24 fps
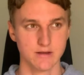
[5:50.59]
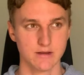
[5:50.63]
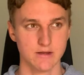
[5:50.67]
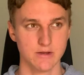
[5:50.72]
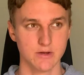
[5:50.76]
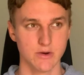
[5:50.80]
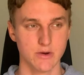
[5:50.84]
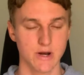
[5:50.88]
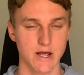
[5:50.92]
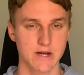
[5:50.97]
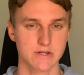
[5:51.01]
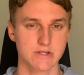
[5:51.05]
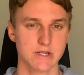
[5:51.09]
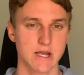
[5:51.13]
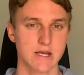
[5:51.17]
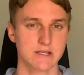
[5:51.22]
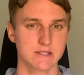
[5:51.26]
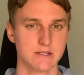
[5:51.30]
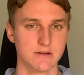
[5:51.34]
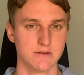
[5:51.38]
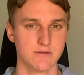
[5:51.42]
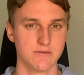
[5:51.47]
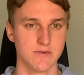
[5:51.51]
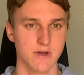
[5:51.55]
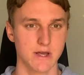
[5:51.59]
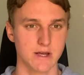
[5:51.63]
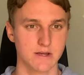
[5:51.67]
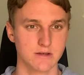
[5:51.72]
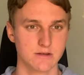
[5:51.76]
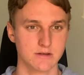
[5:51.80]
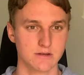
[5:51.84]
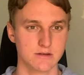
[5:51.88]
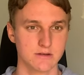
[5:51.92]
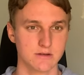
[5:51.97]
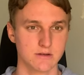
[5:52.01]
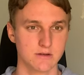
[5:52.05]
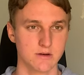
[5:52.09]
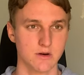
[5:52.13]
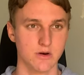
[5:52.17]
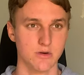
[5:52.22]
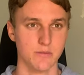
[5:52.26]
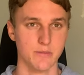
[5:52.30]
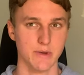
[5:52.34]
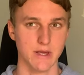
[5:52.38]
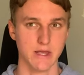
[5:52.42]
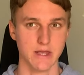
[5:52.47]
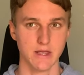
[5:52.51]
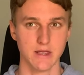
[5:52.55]
you know, it actually has an effect on
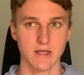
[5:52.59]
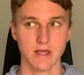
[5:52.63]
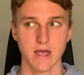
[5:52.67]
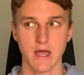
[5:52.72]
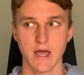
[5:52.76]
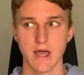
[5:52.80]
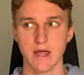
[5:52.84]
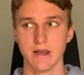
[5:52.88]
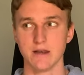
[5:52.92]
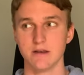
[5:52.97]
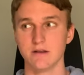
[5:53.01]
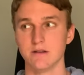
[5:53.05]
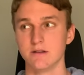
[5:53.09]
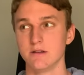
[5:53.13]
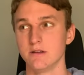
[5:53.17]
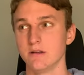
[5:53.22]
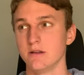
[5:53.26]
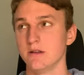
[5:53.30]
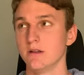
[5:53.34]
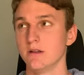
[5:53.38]
me. And